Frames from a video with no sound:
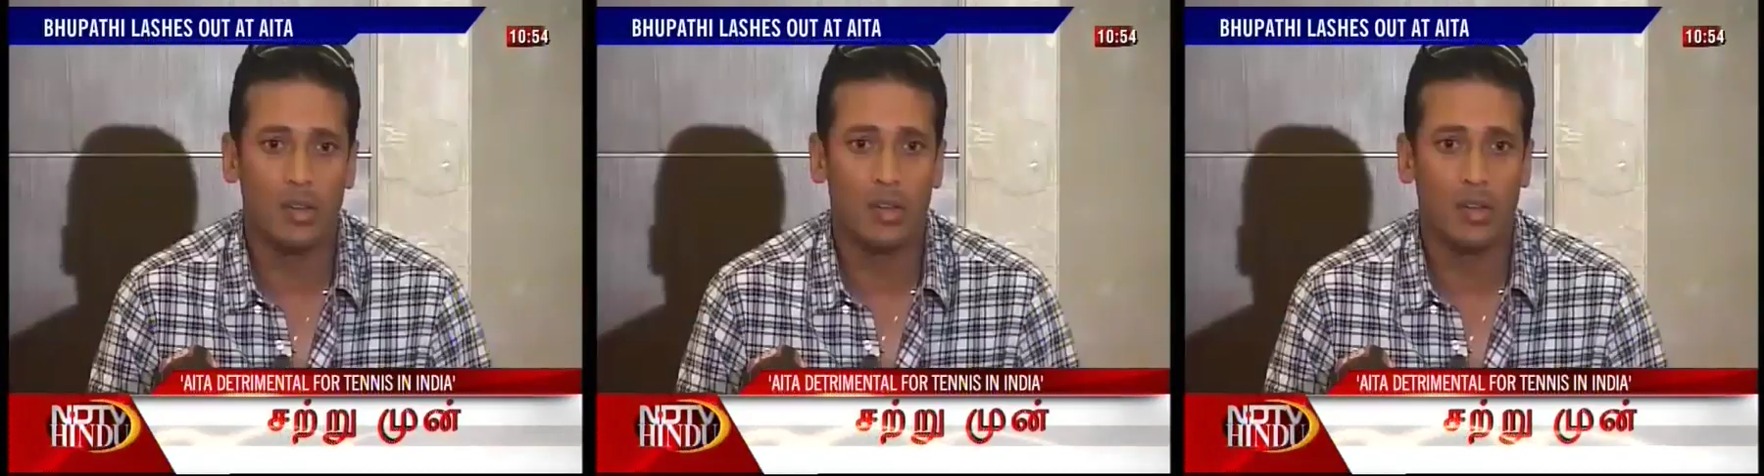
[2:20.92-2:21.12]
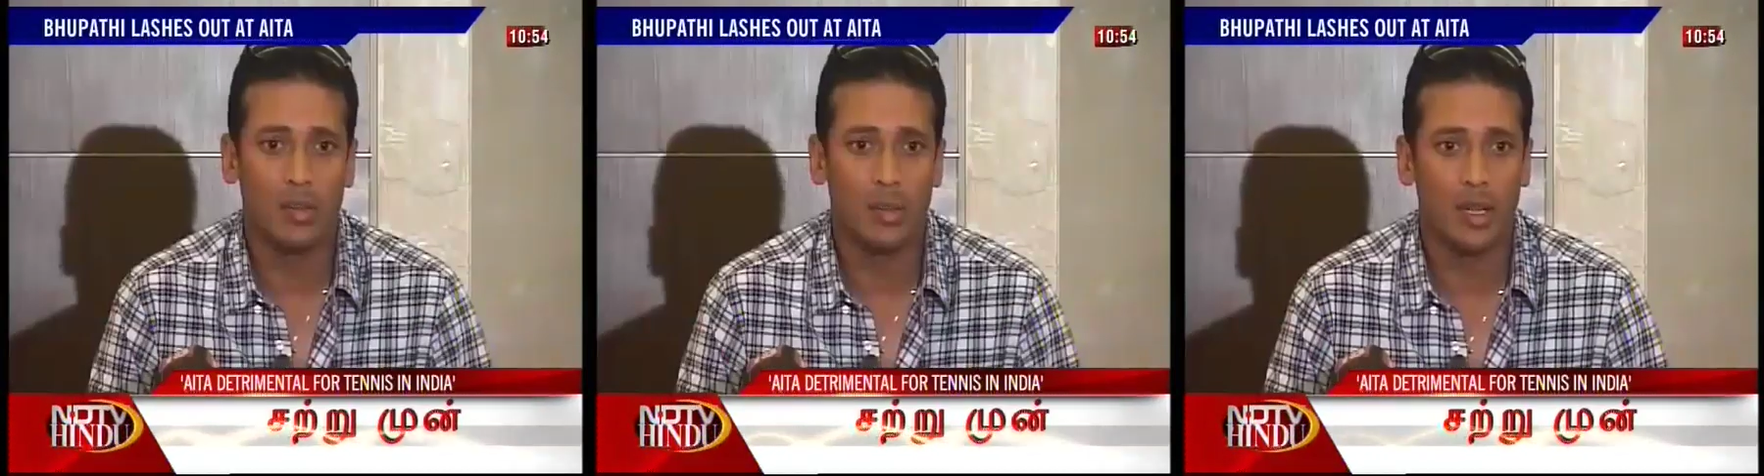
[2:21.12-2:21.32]
You
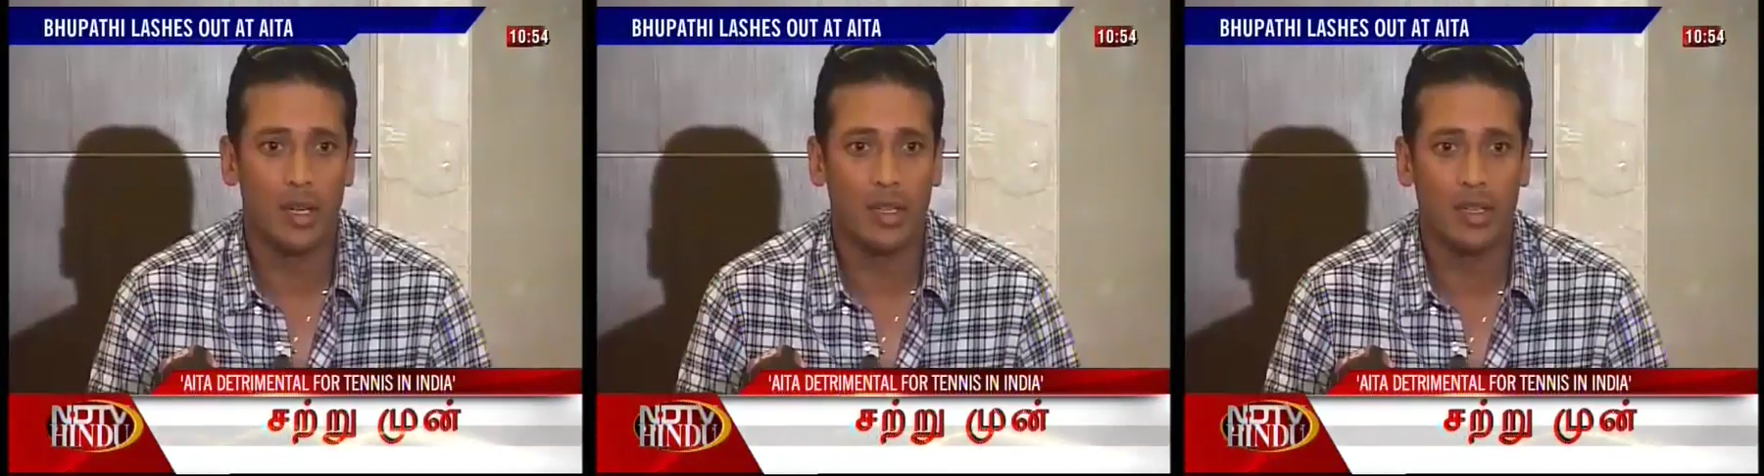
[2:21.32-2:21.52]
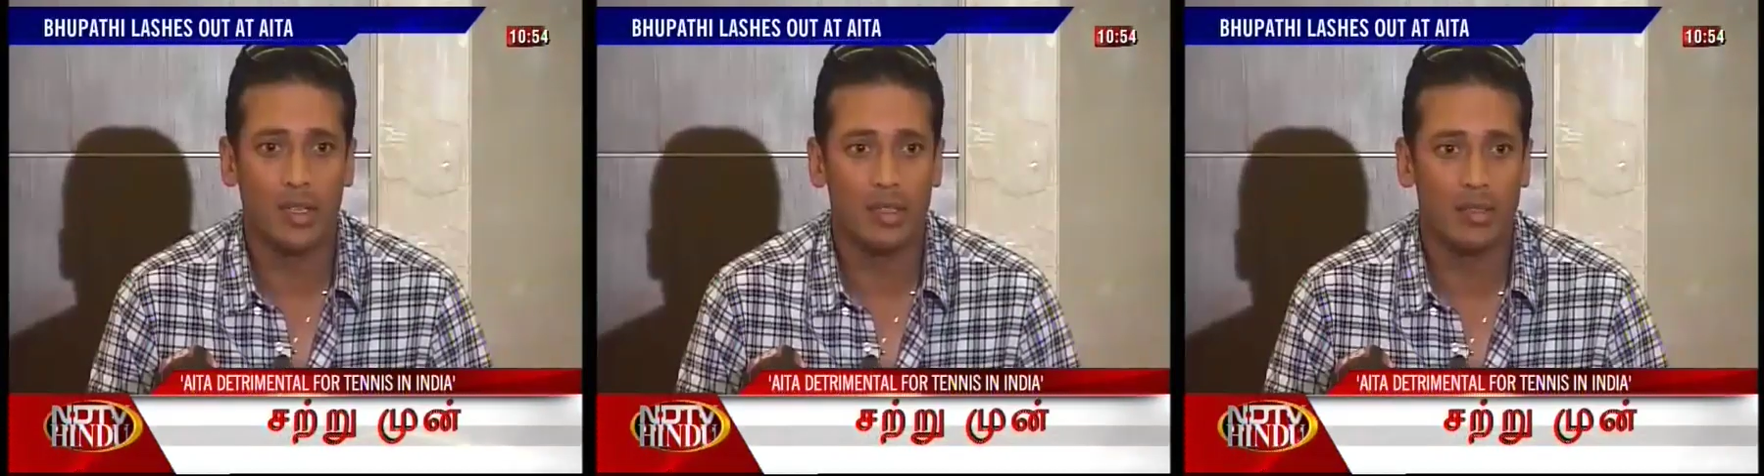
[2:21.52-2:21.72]
know,
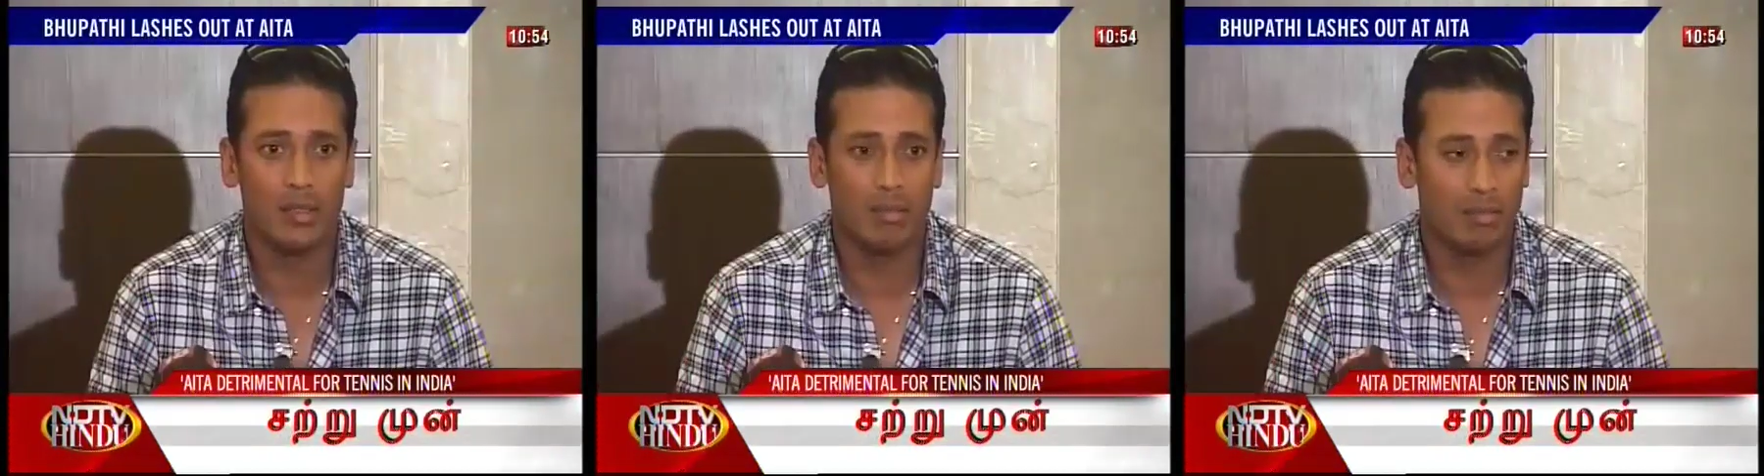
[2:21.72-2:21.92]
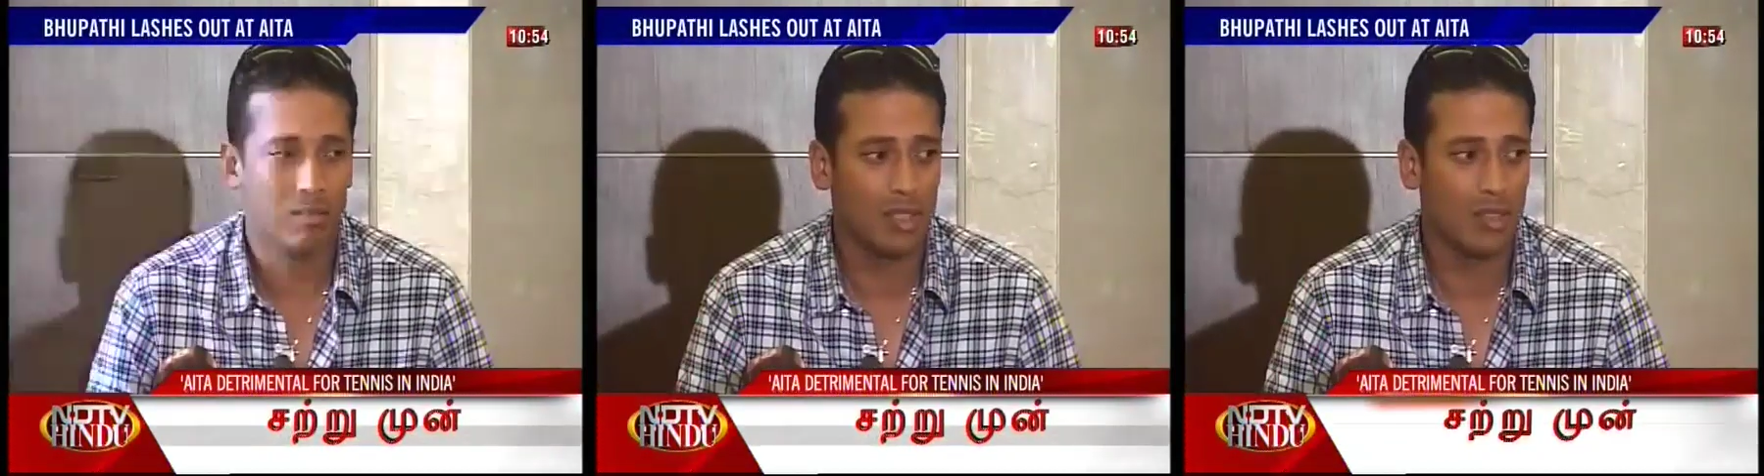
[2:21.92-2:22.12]

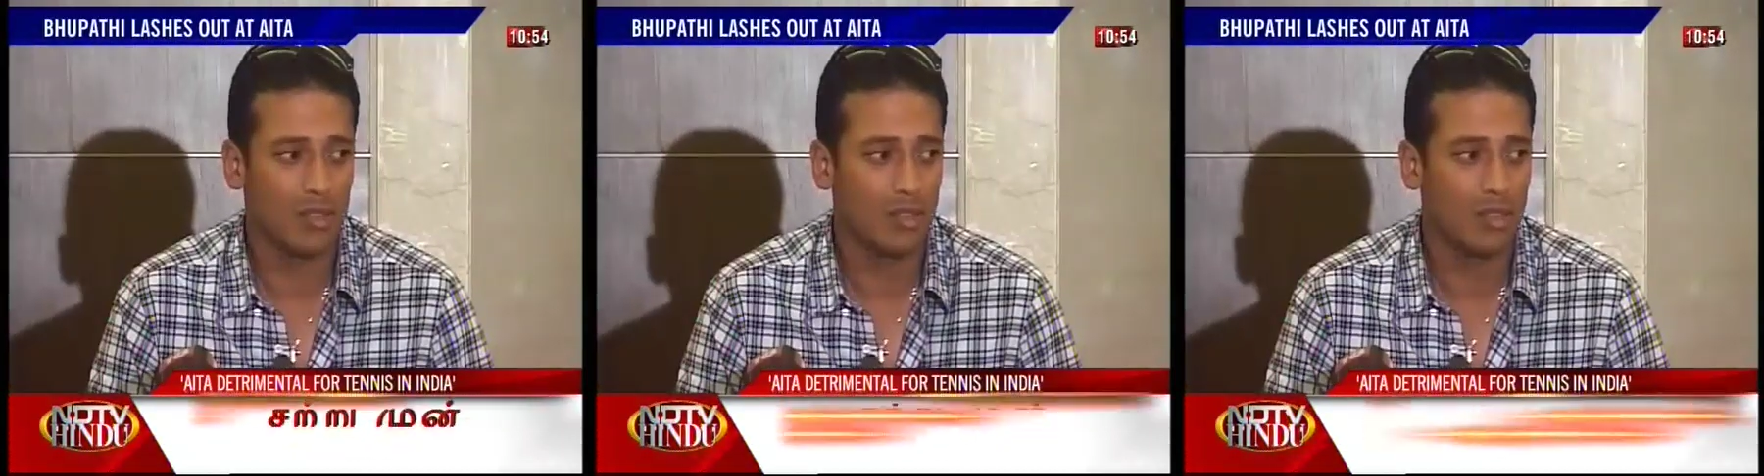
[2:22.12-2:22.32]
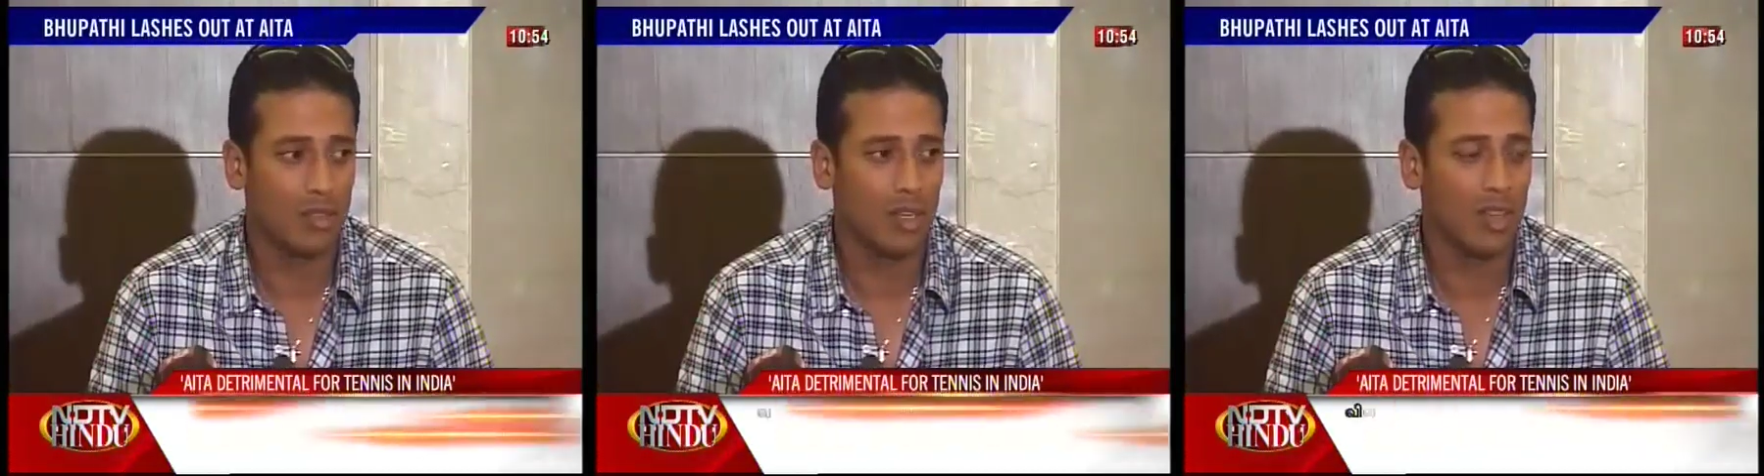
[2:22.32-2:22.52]
rebellion, you
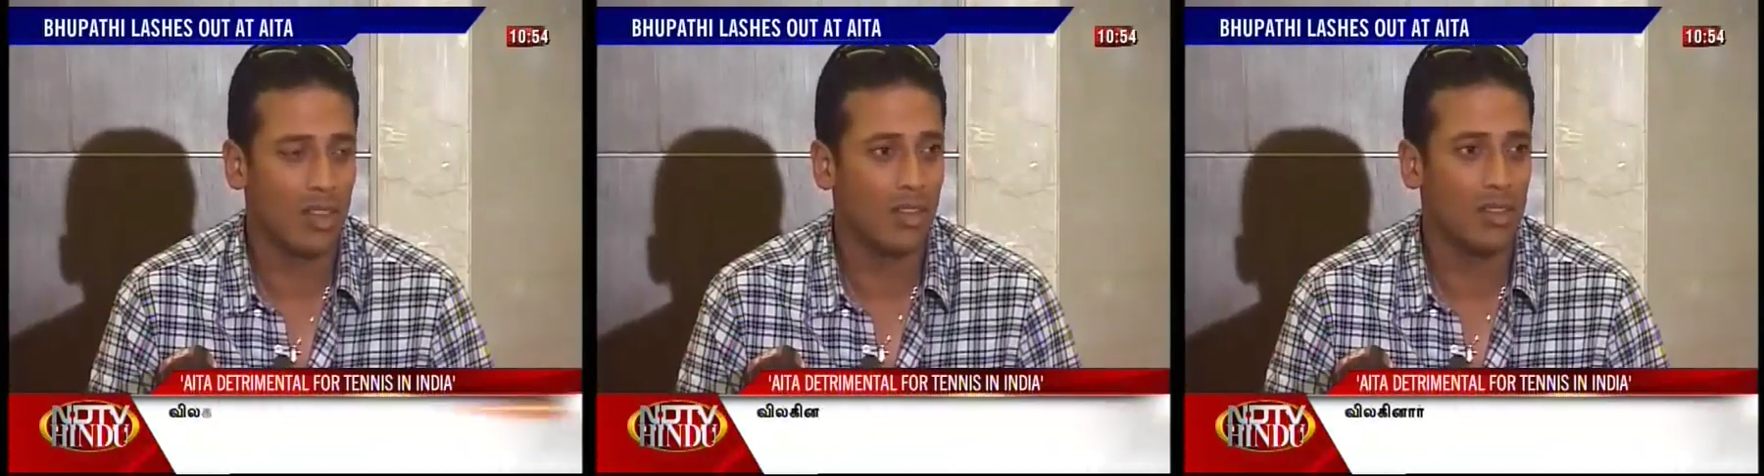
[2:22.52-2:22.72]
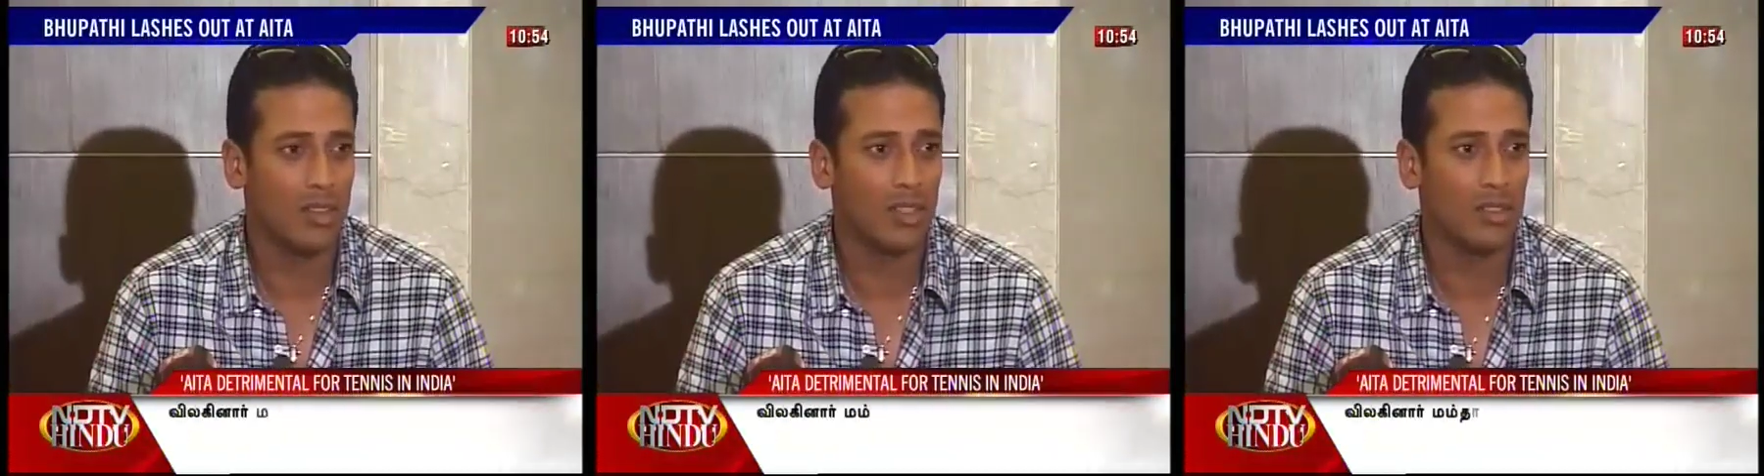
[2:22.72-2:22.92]
know, not,